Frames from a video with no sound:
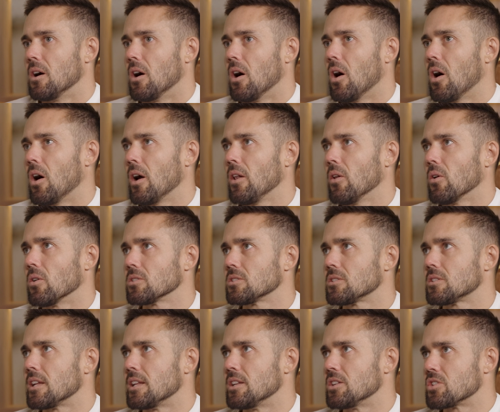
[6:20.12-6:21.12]
I
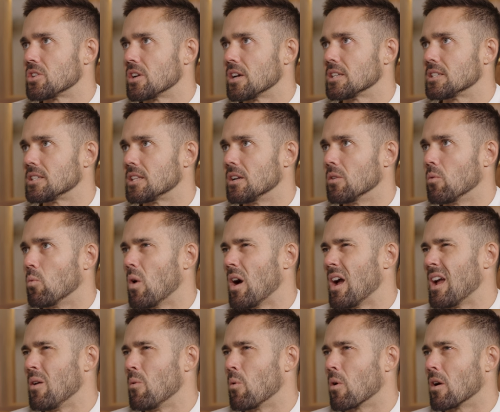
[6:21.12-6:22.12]
lost interest in a
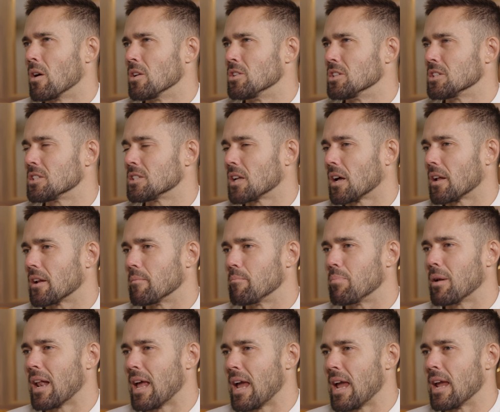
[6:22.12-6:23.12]
way where I just started
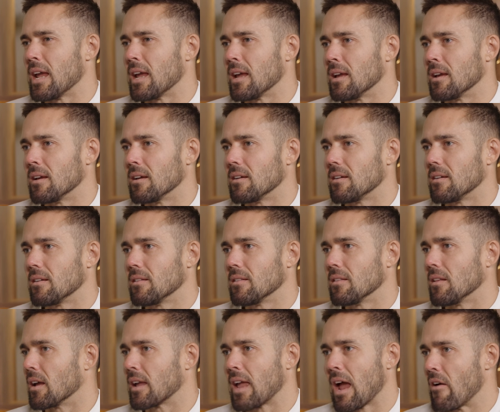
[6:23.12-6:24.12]
playing
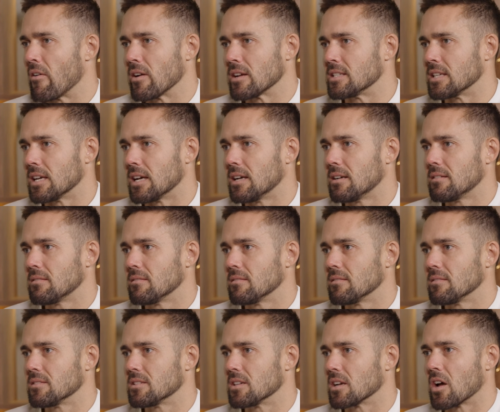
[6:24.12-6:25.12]
a character
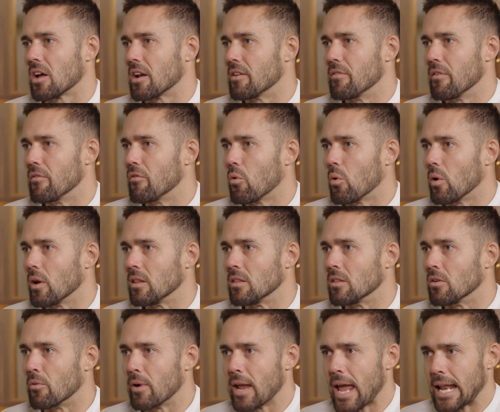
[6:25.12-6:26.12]
to kind of avoid
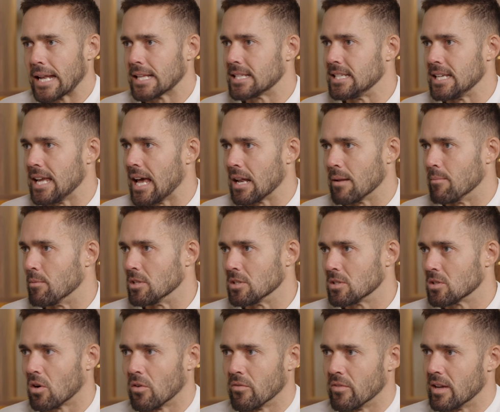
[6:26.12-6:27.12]
the reality
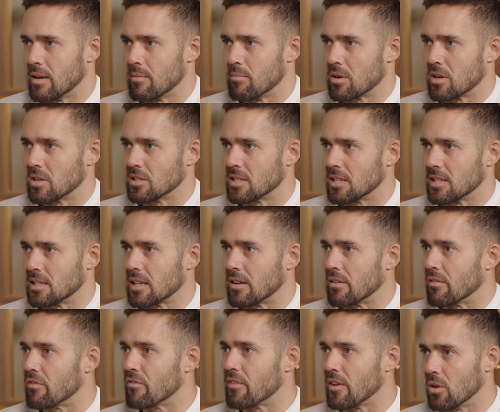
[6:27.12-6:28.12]
element of it because it
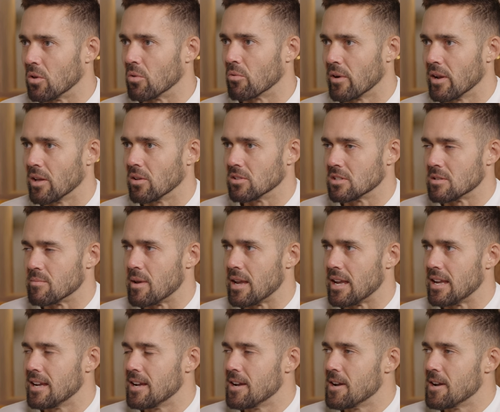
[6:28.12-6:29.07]
didn't feel real to me.